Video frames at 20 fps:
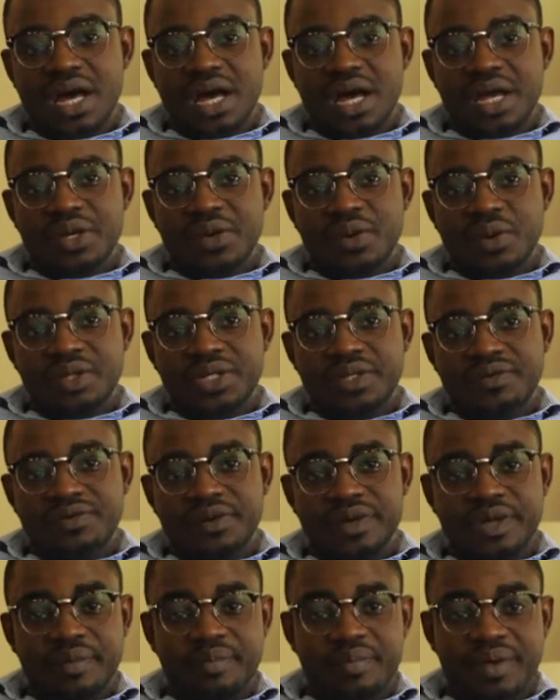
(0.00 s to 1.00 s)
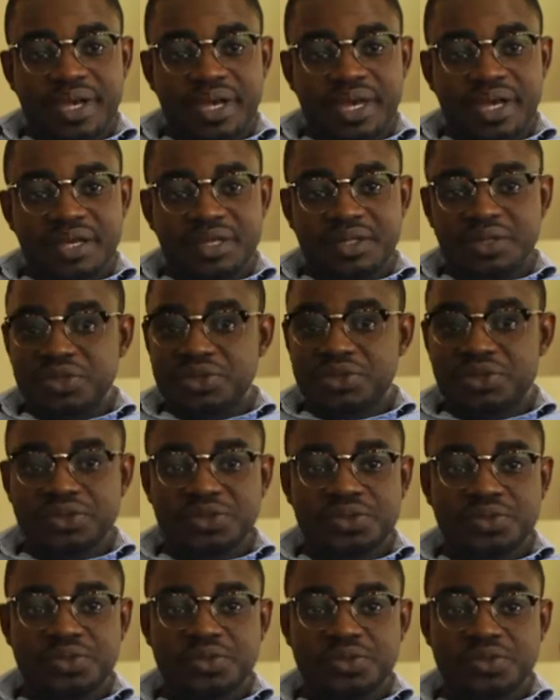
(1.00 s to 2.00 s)
I ordered for a pair,
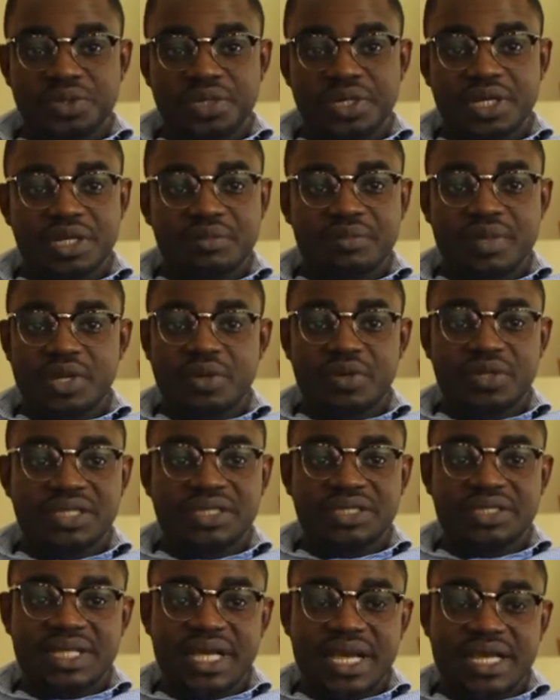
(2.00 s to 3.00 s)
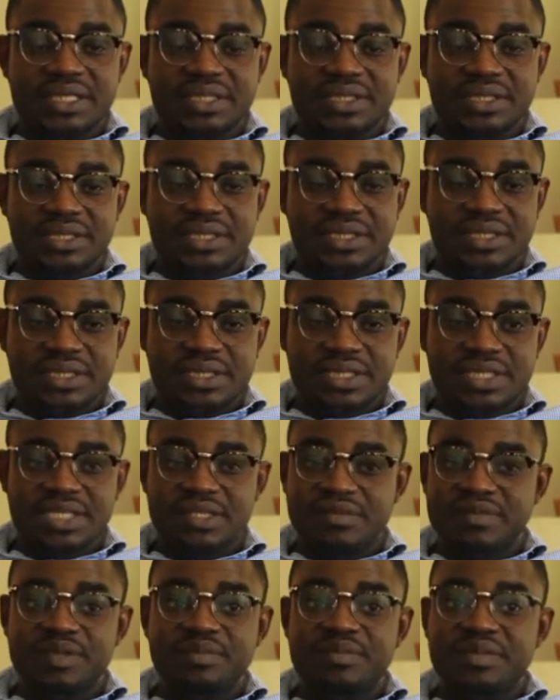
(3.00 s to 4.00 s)
took it to work, and my colleagues liked it. They didn't
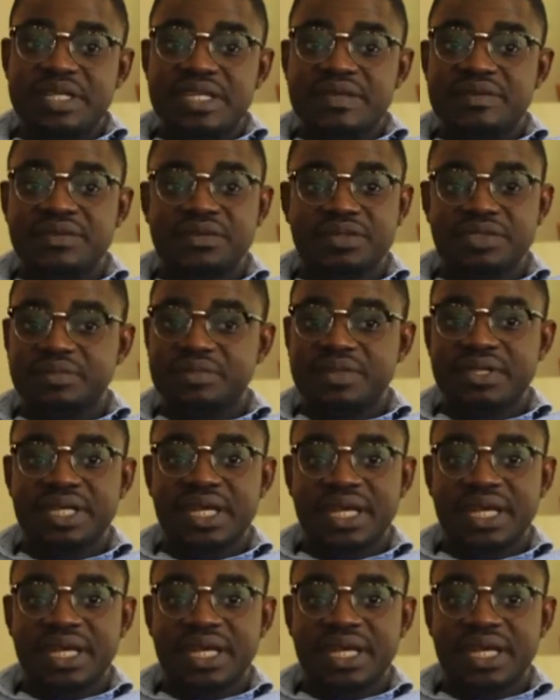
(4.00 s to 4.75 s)
even believe it was made